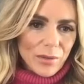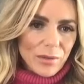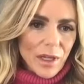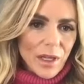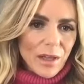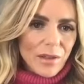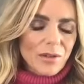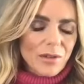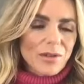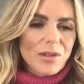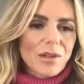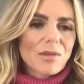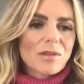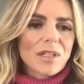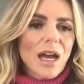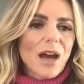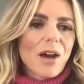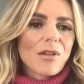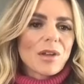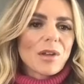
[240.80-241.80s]
Like, there's no
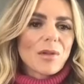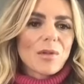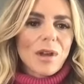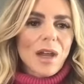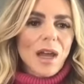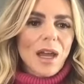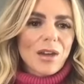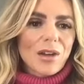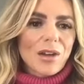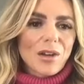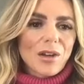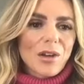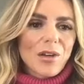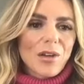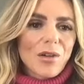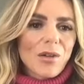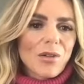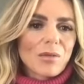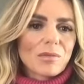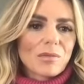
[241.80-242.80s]
doubt you and I could
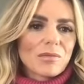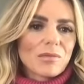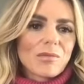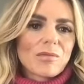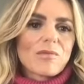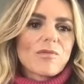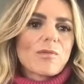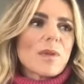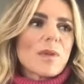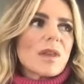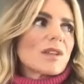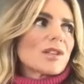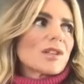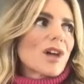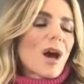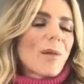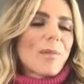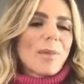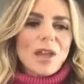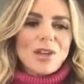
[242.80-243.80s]
go be the
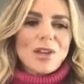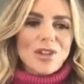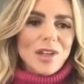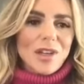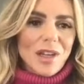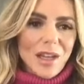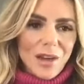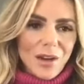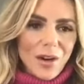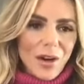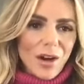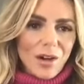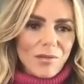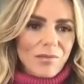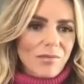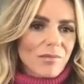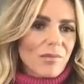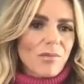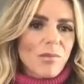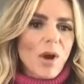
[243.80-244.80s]
top agent in
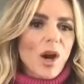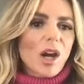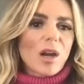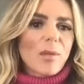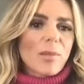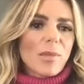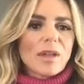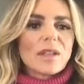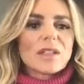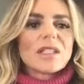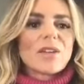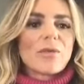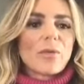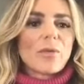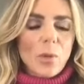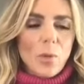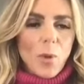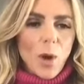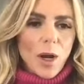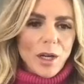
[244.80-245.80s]
our marketplace if
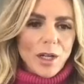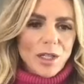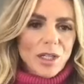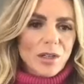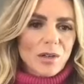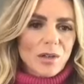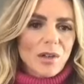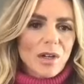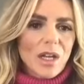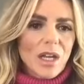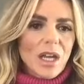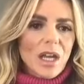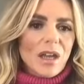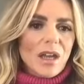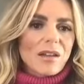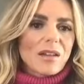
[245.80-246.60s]
we wanted to. Mm-hmm